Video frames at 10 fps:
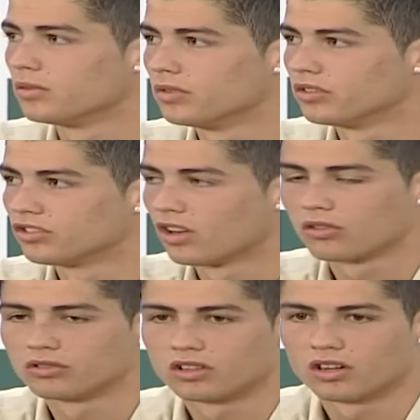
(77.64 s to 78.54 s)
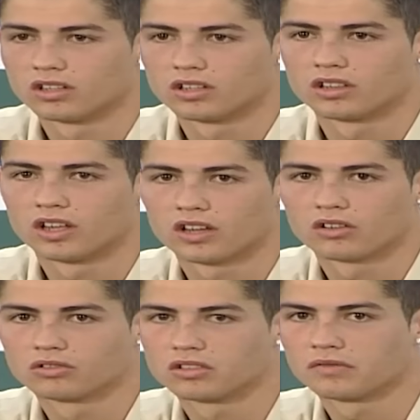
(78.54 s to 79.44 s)
But in seeing a young
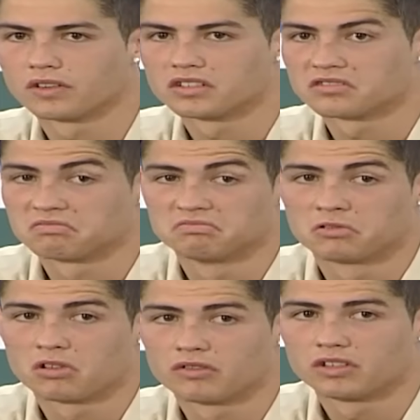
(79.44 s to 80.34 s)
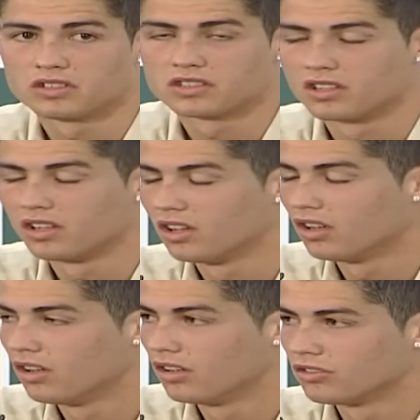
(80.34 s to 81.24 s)
man crying for his country,
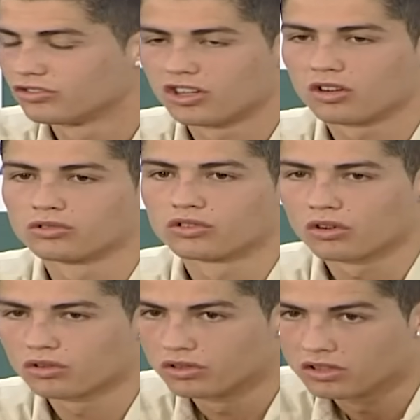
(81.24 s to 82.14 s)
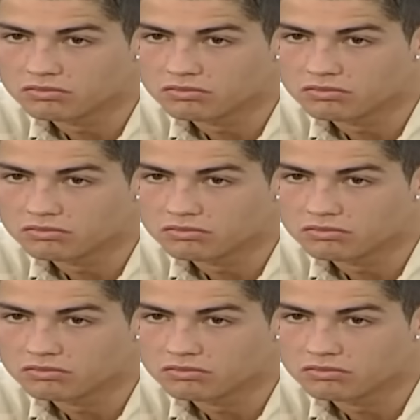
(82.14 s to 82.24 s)
Bruno understood.